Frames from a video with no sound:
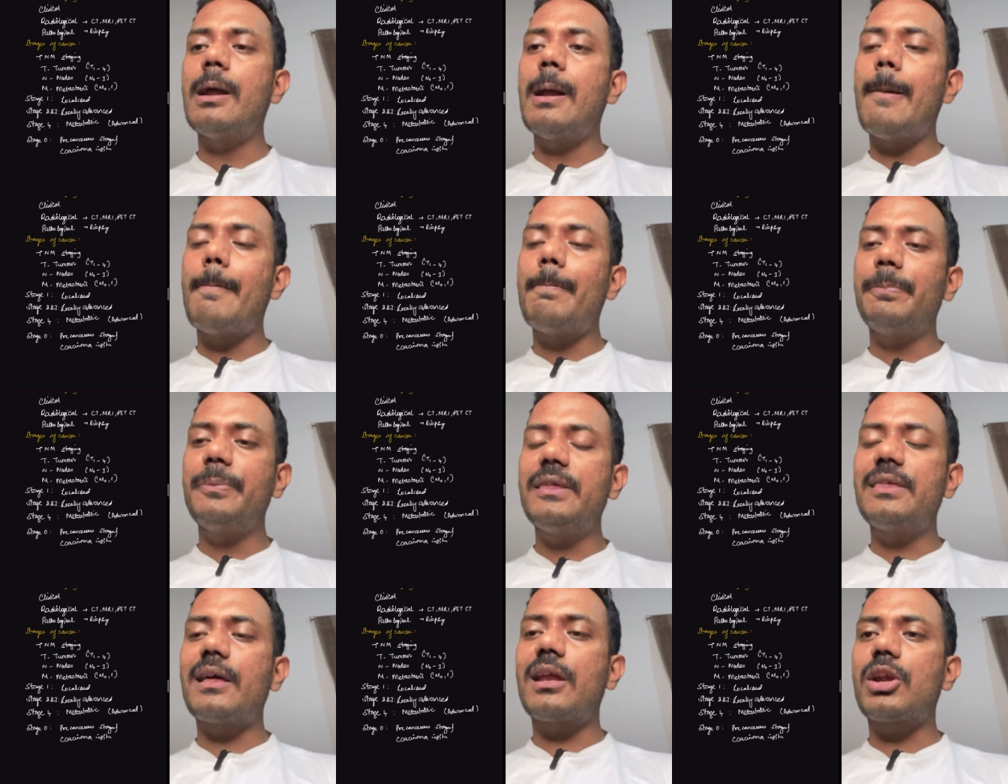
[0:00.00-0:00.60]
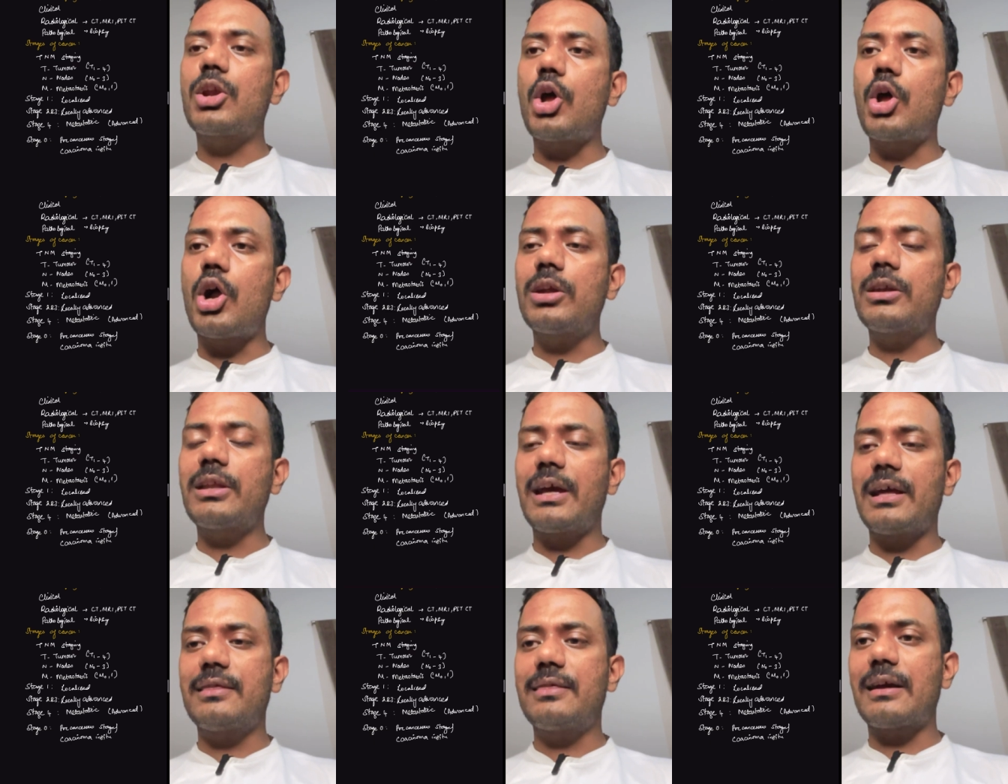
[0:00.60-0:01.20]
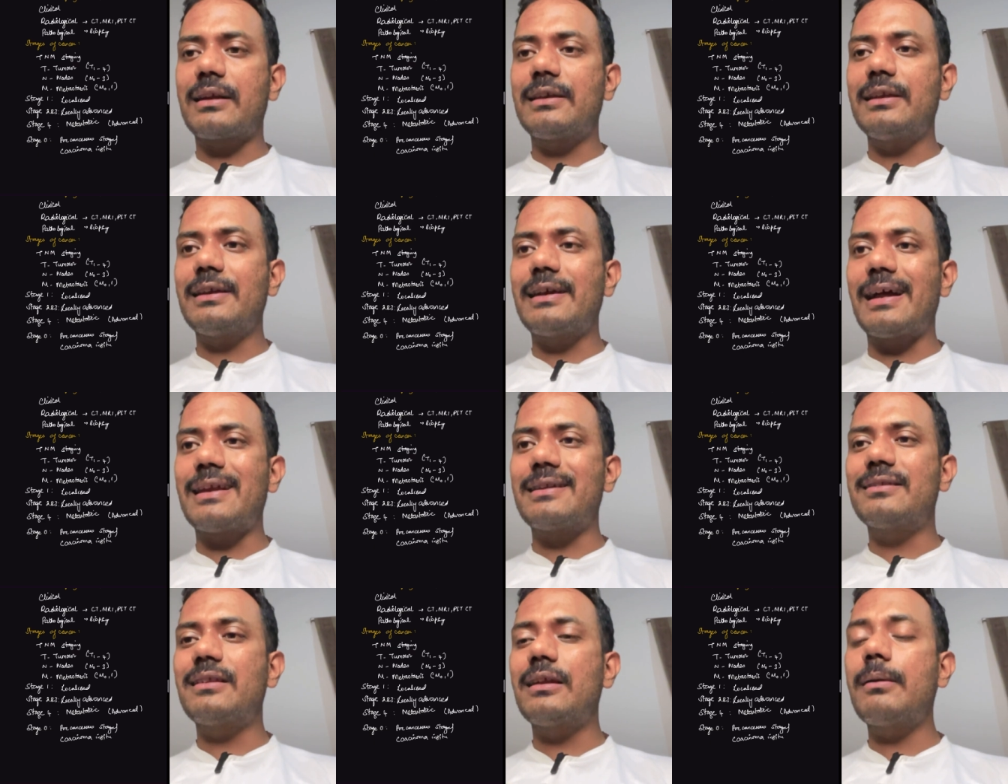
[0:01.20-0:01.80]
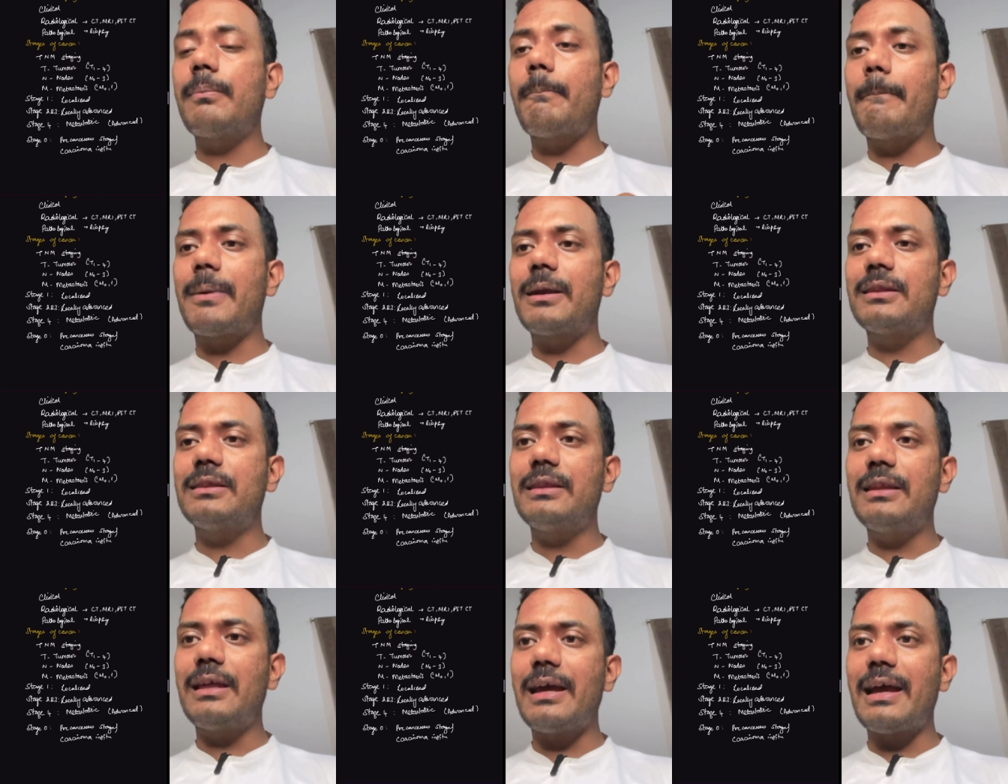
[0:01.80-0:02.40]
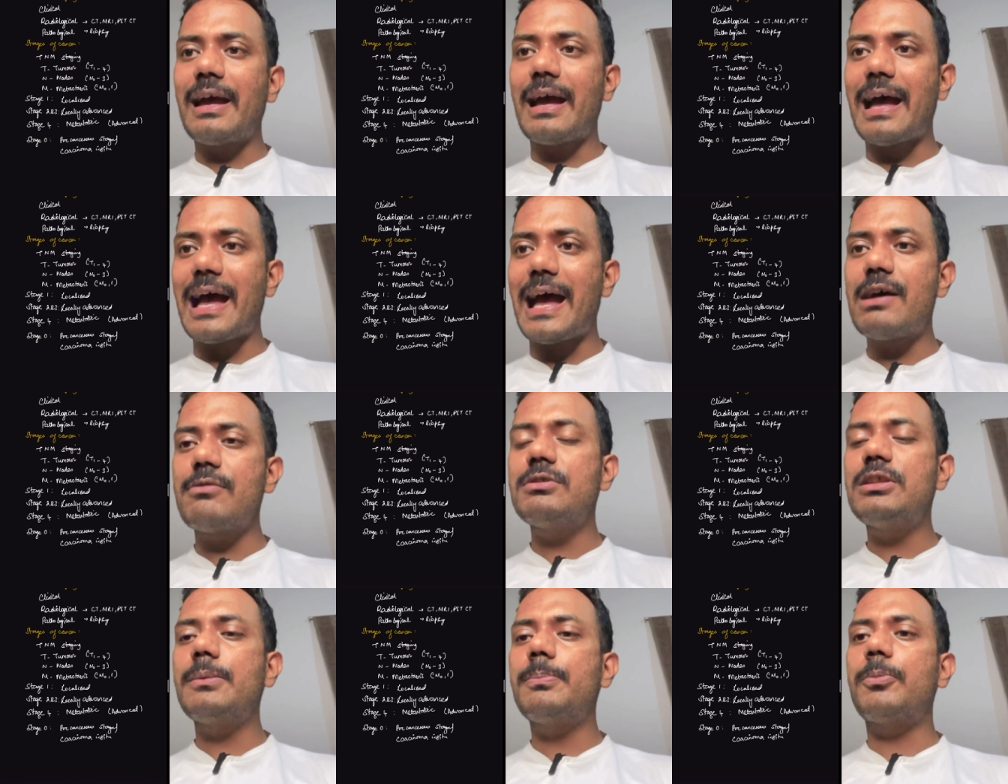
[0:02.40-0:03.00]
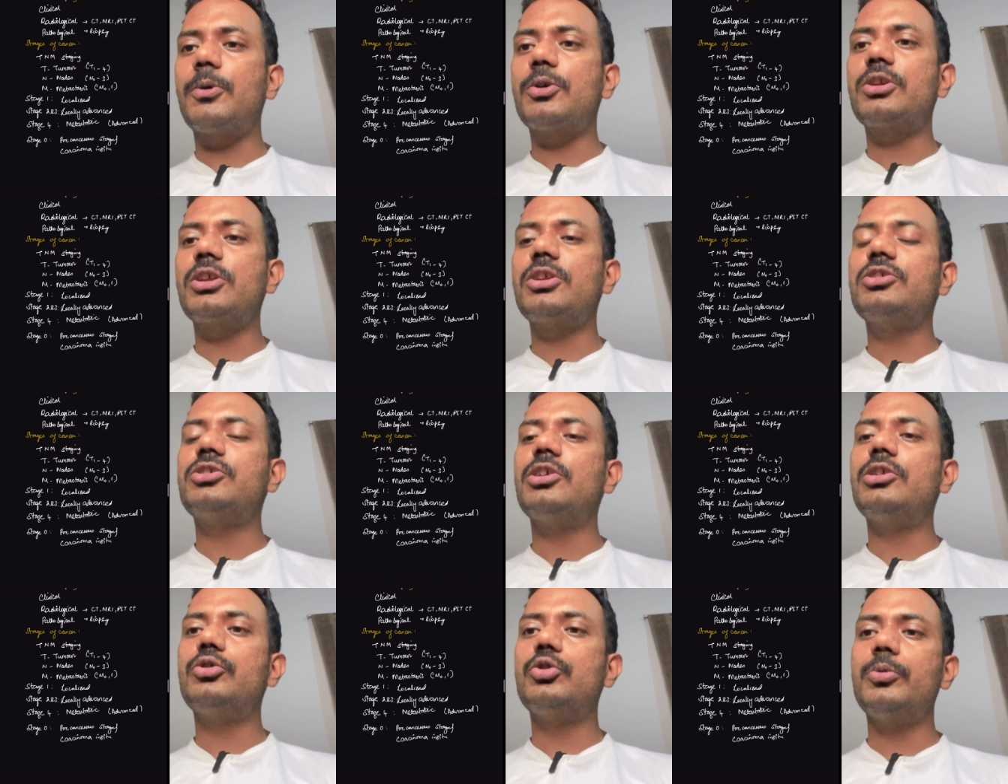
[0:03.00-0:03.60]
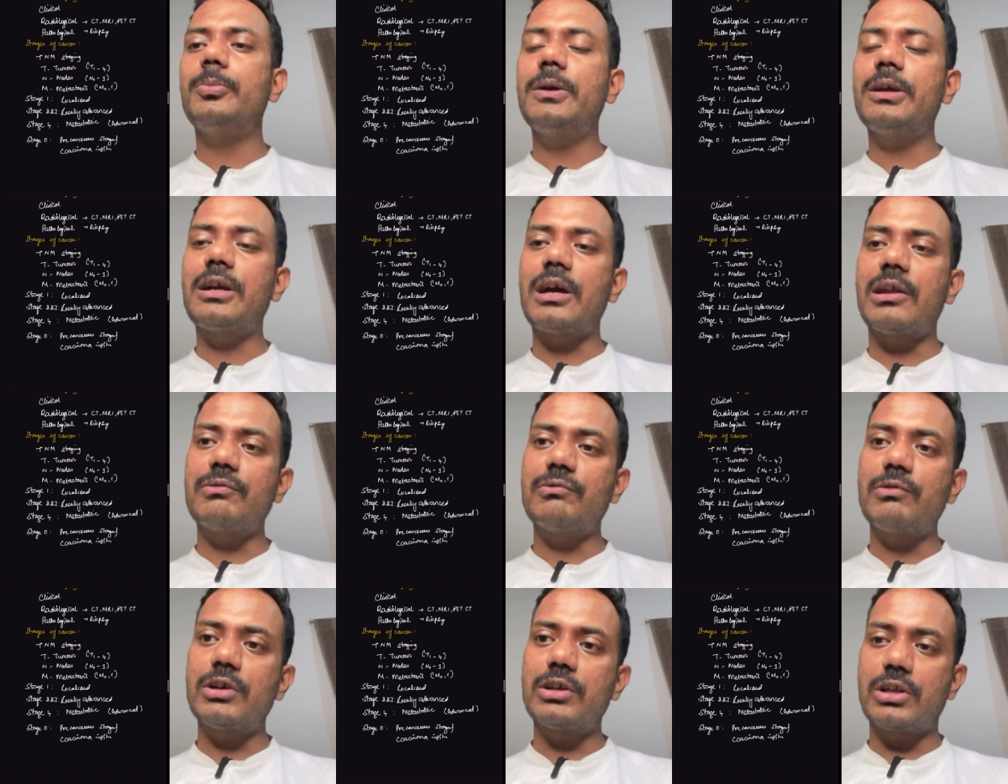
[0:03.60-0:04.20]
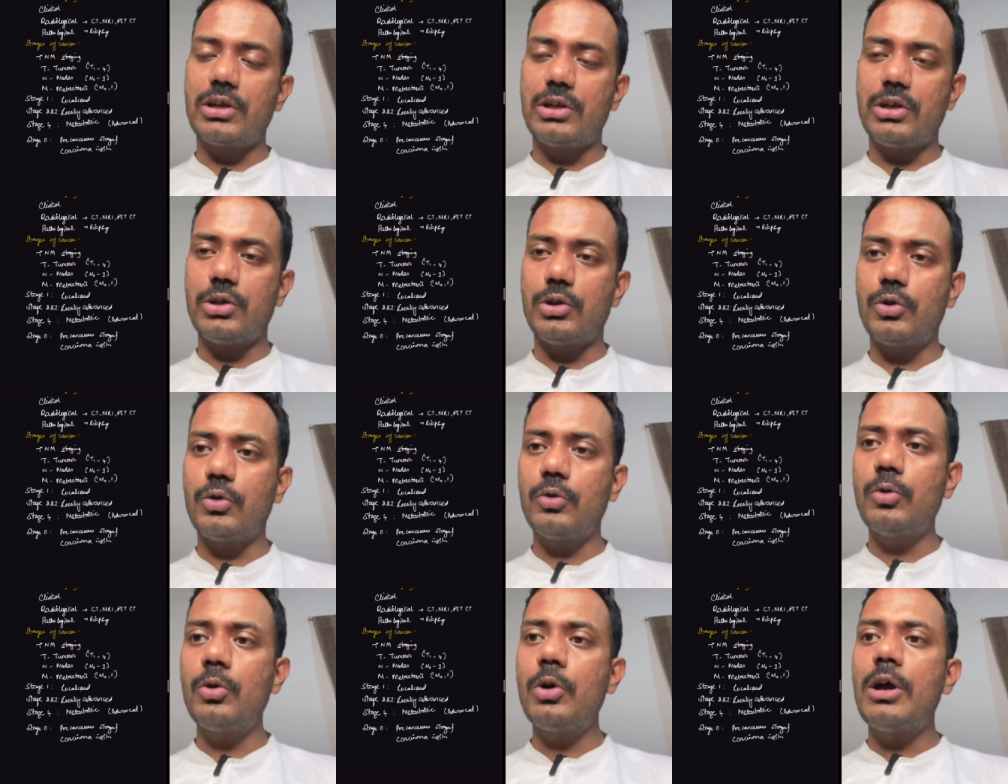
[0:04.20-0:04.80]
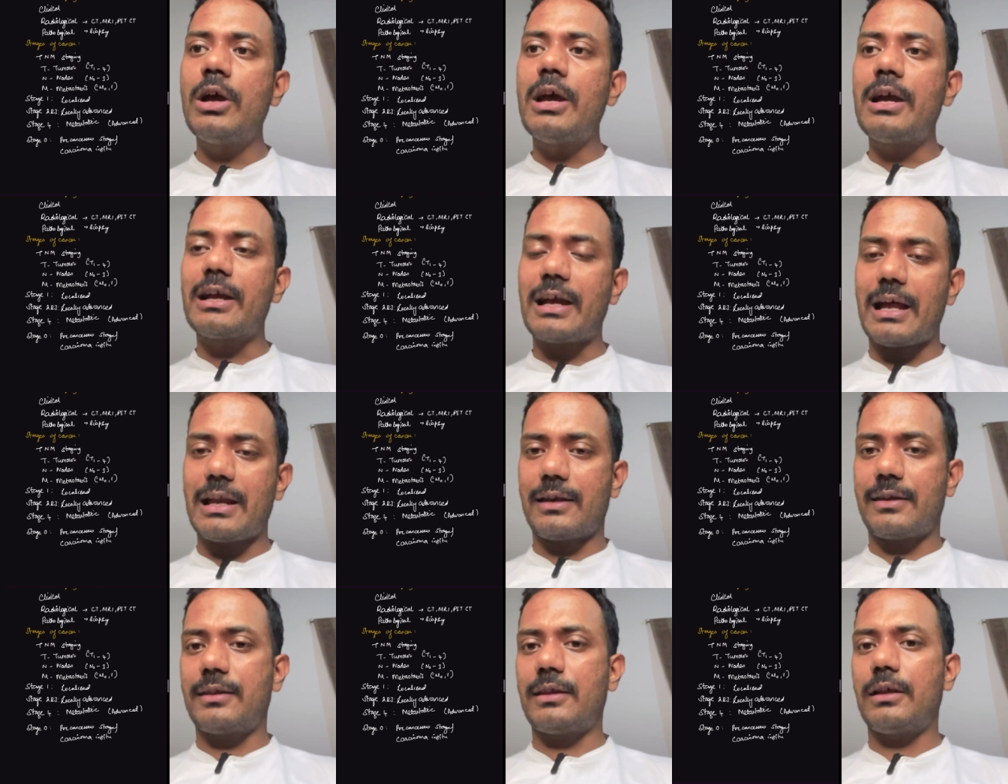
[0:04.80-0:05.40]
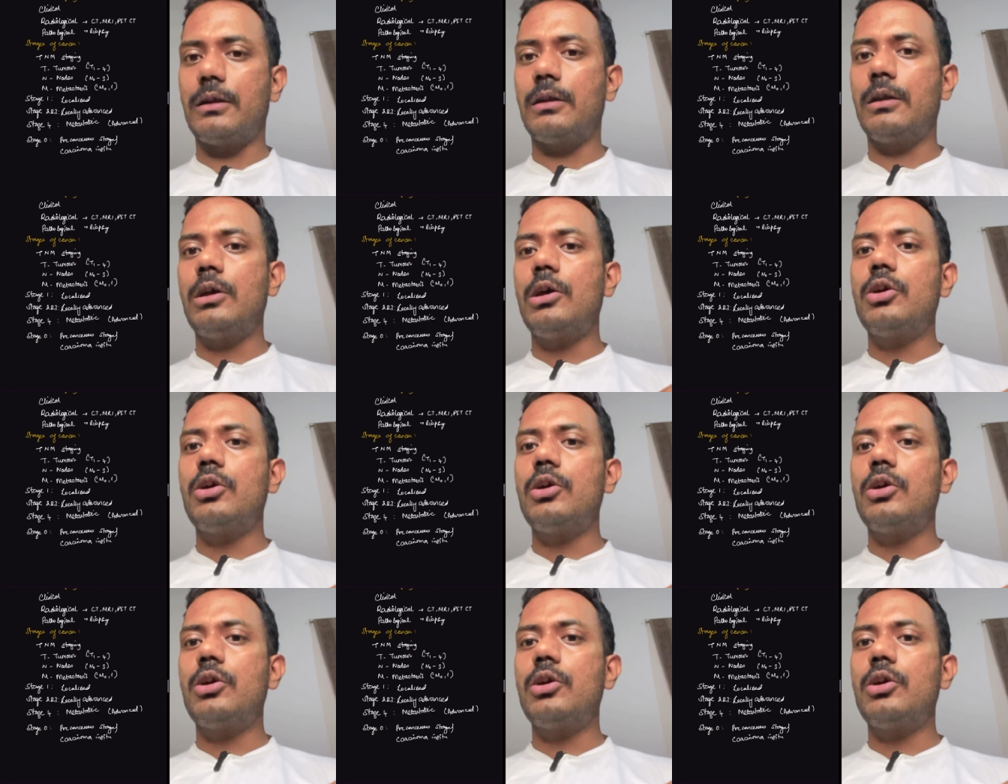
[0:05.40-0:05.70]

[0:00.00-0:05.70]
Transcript: These are not exactly cancer, but they have the potential to be converted into cancer.